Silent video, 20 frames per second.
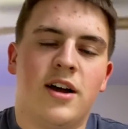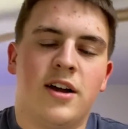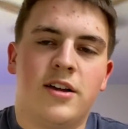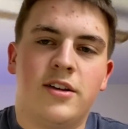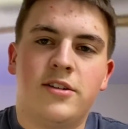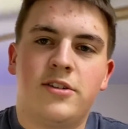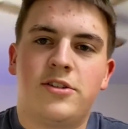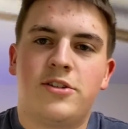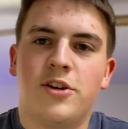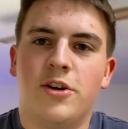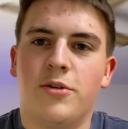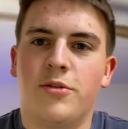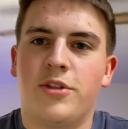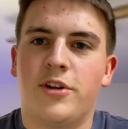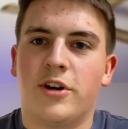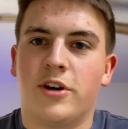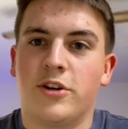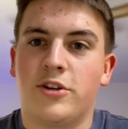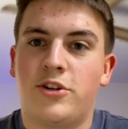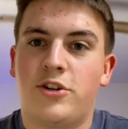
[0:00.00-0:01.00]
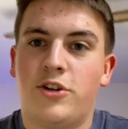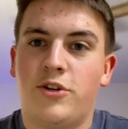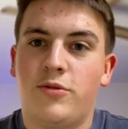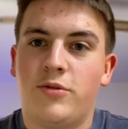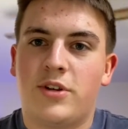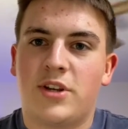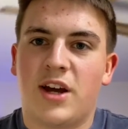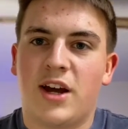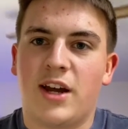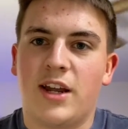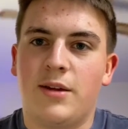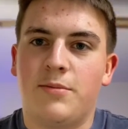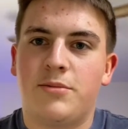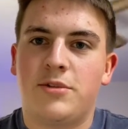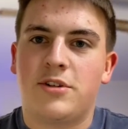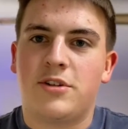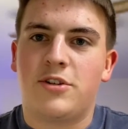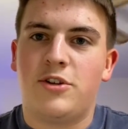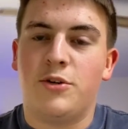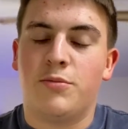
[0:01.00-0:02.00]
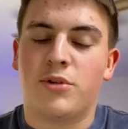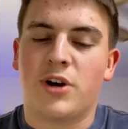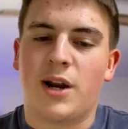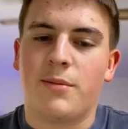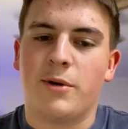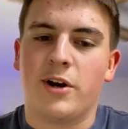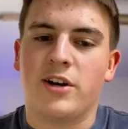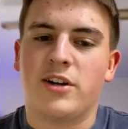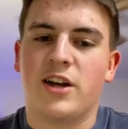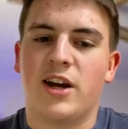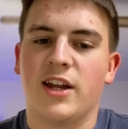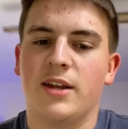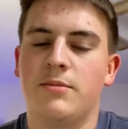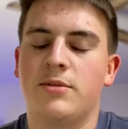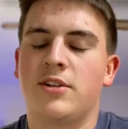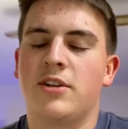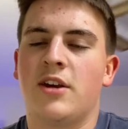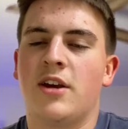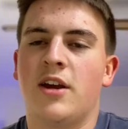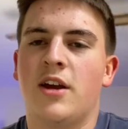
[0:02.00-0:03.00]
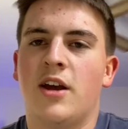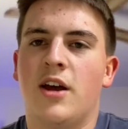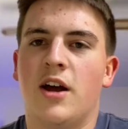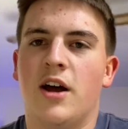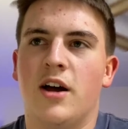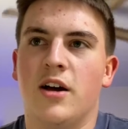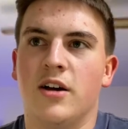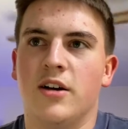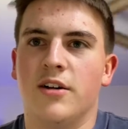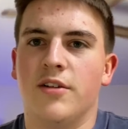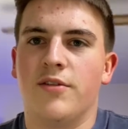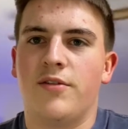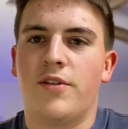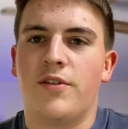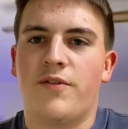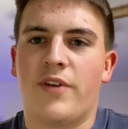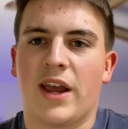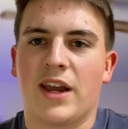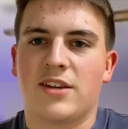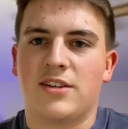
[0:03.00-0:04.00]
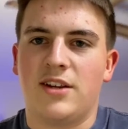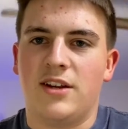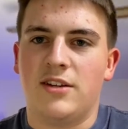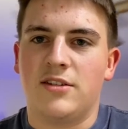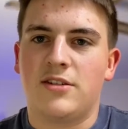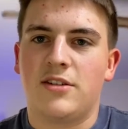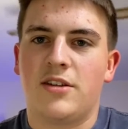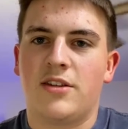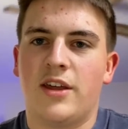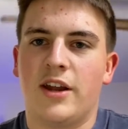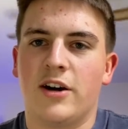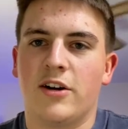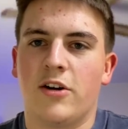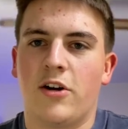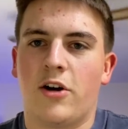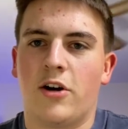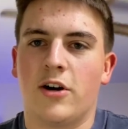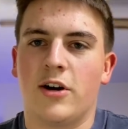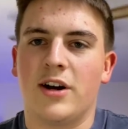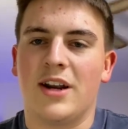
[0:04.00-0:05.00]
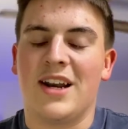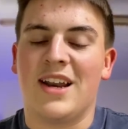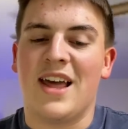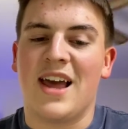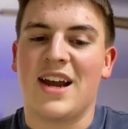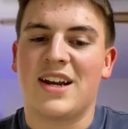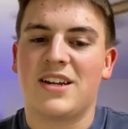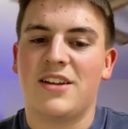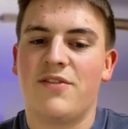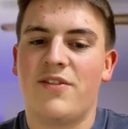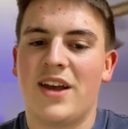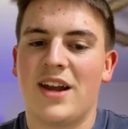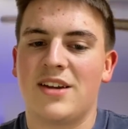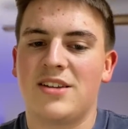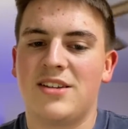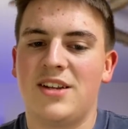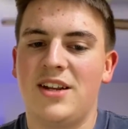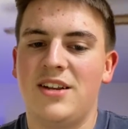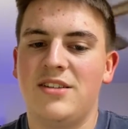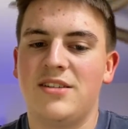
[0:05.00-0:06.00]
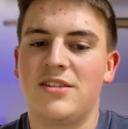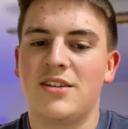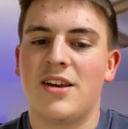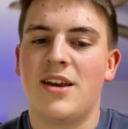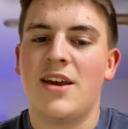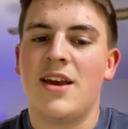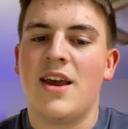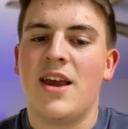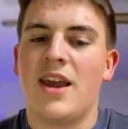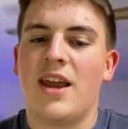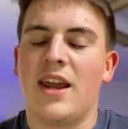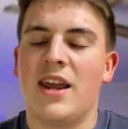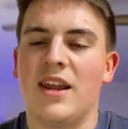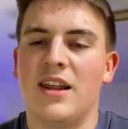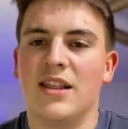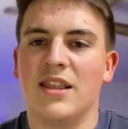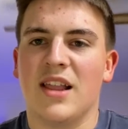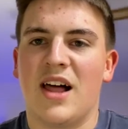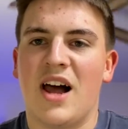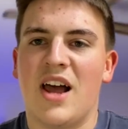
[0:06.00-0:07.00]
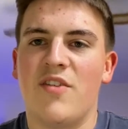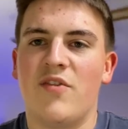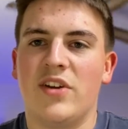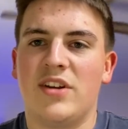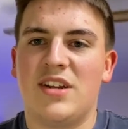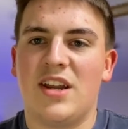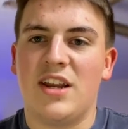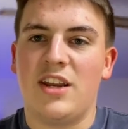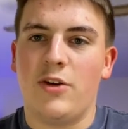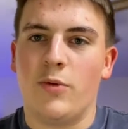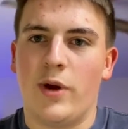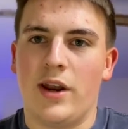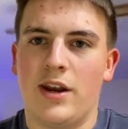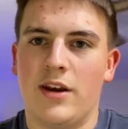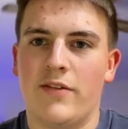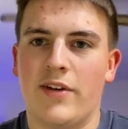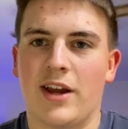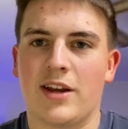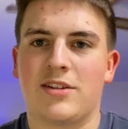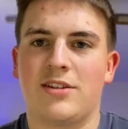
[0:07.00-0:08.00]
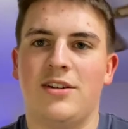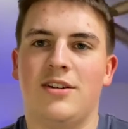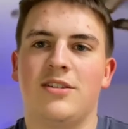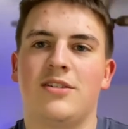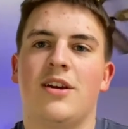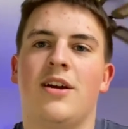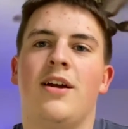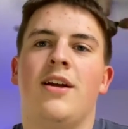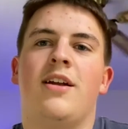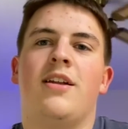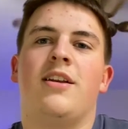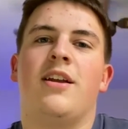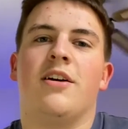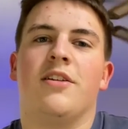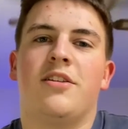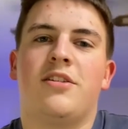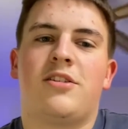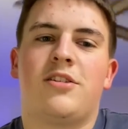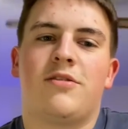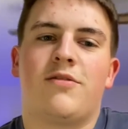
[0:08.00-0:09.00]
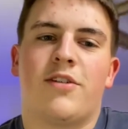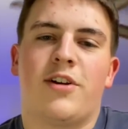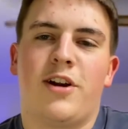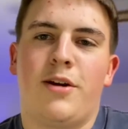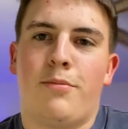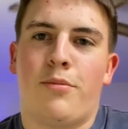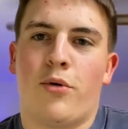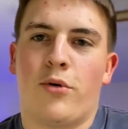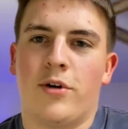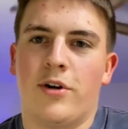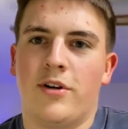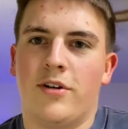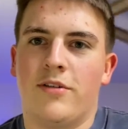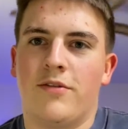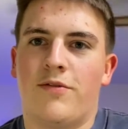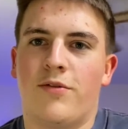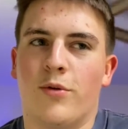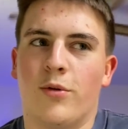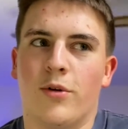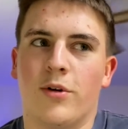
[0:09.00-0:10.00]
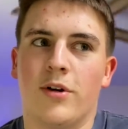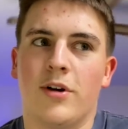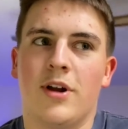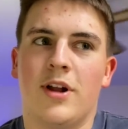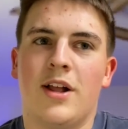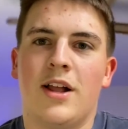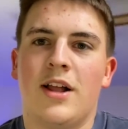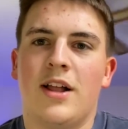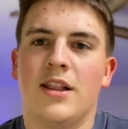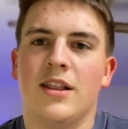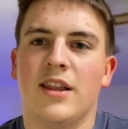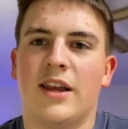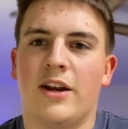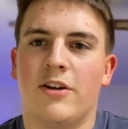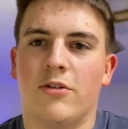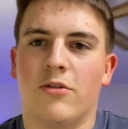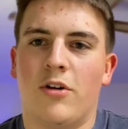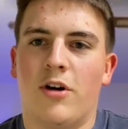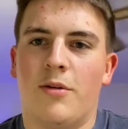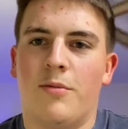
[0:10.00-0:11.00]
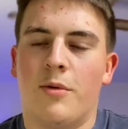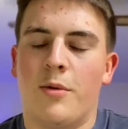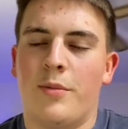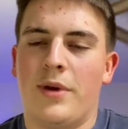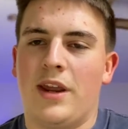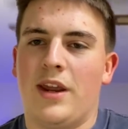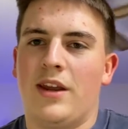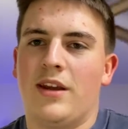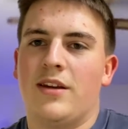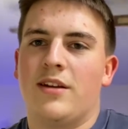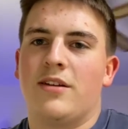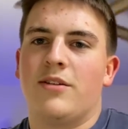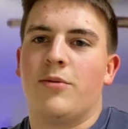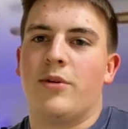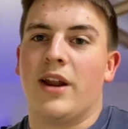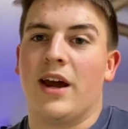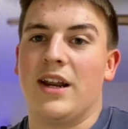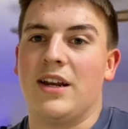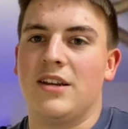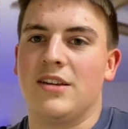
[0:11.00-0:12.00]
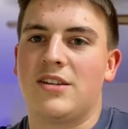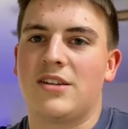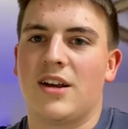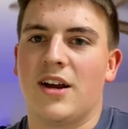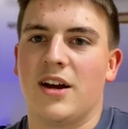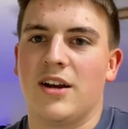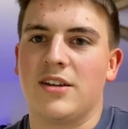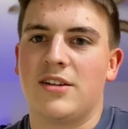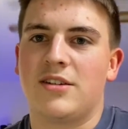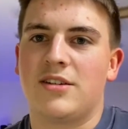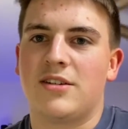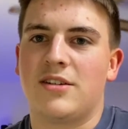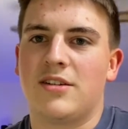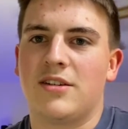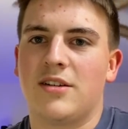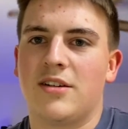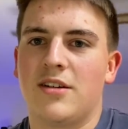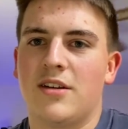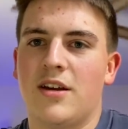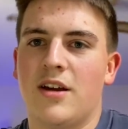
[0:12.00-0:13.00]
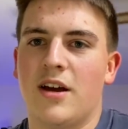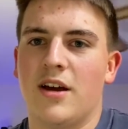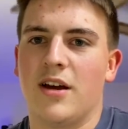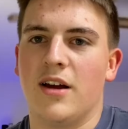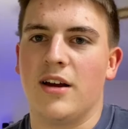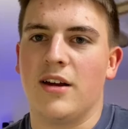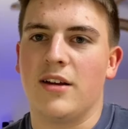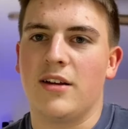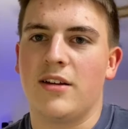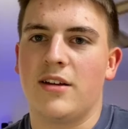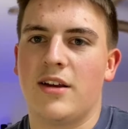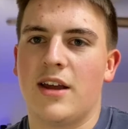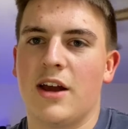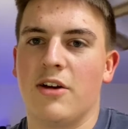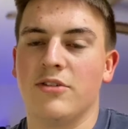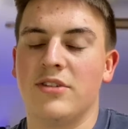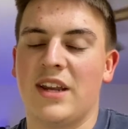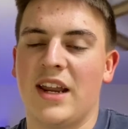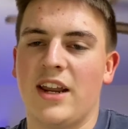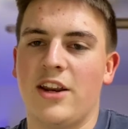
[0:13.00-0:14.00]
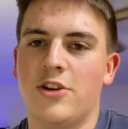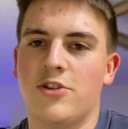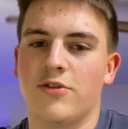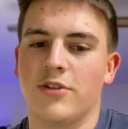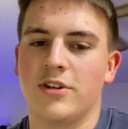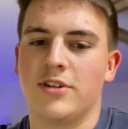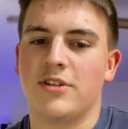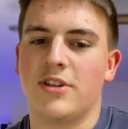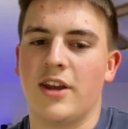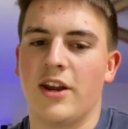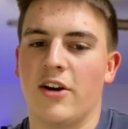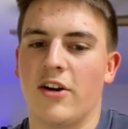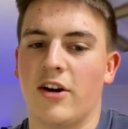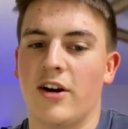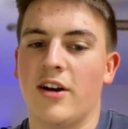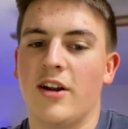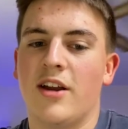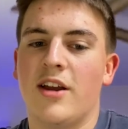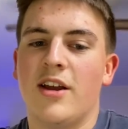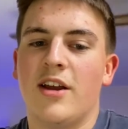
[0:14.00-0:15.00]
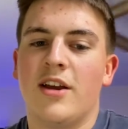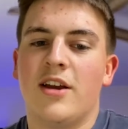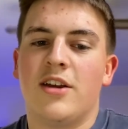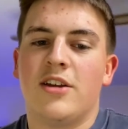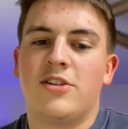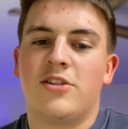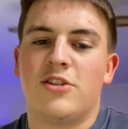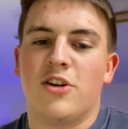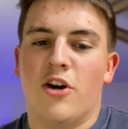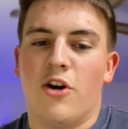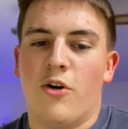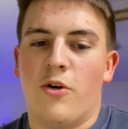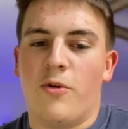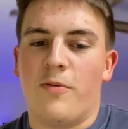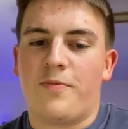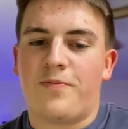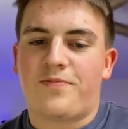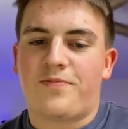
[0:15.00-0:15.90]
So, there are two primary types of vaccines. There are inactive vaccines and live attenuated vaccines. Now, this is very important for later on when I discuss how dangerous they are. So,